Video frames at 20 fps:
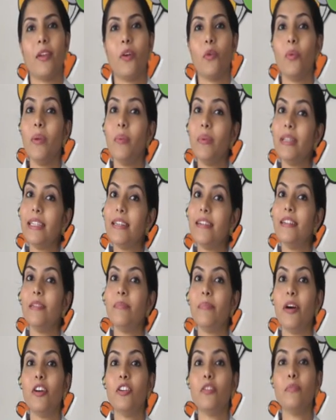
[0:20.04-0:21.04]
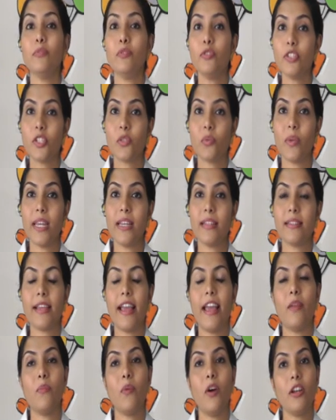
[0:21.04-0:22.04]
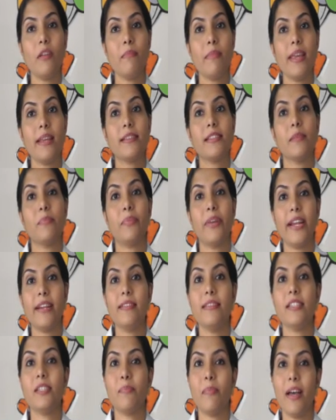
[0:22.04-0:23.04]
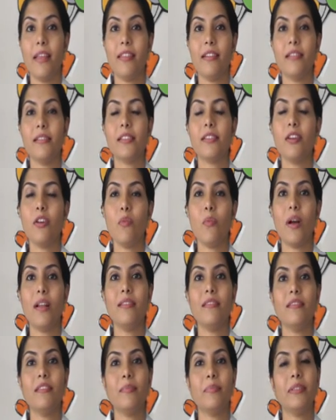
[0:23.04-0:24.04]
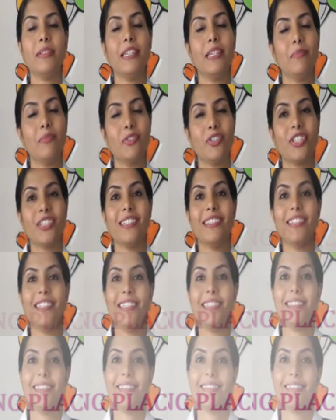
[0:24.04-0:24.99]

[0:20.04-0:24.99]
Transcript: We will learn about mood swings and what makes a pregnant mother so vulnerable emotionally.